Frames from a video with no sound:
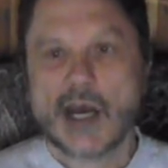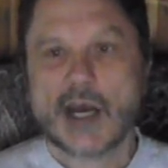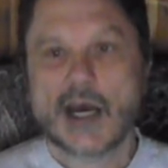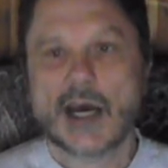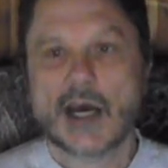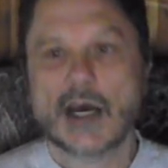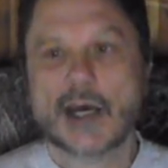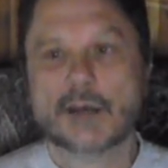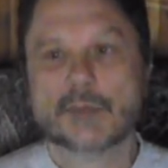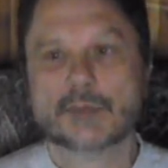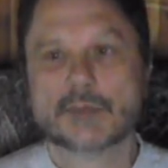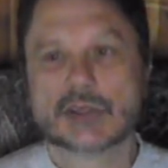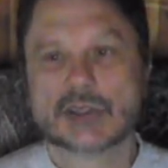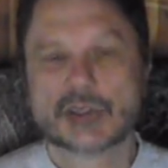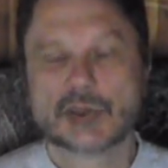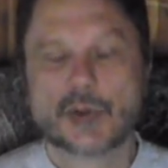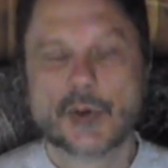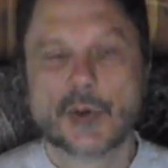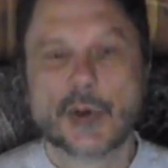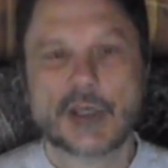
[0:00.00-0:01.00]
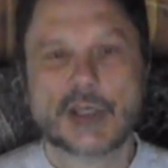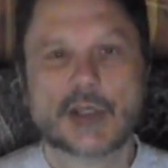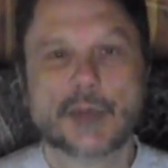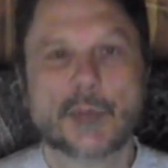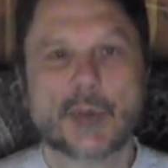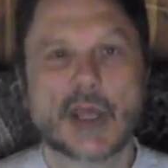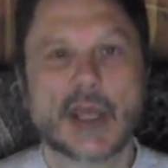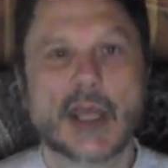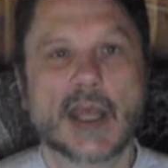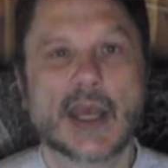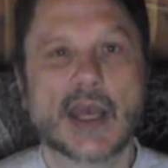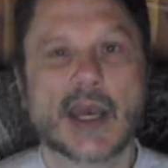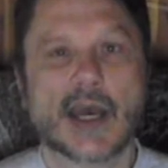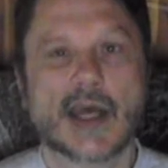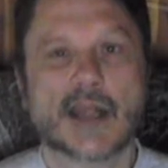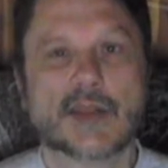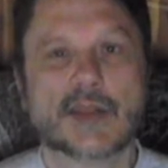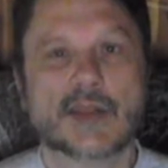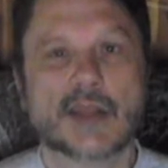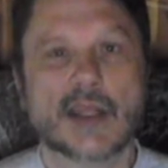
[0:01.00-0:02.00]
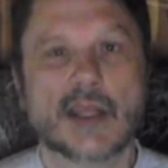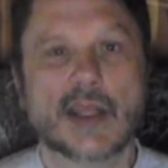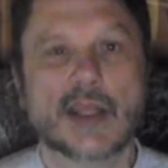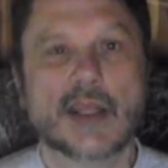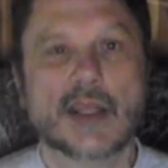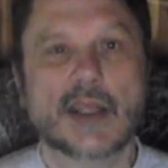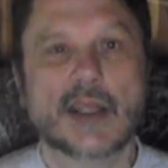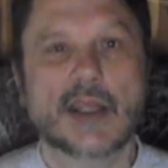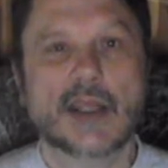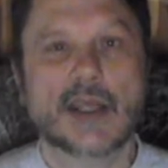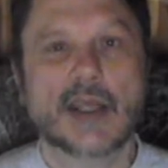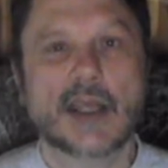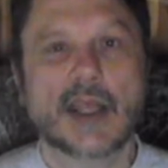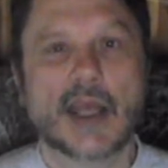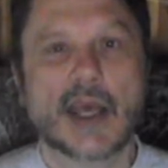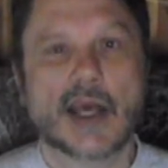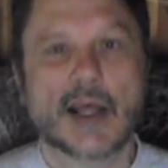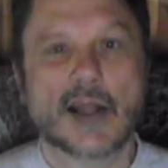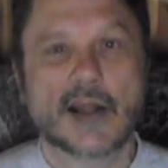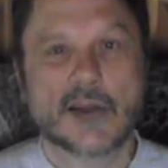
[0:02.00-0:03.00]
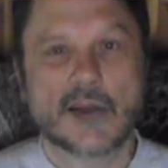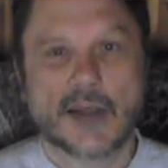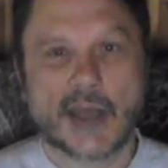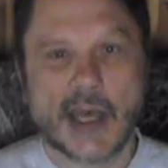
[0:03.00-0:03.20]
It's going to be at the E.L.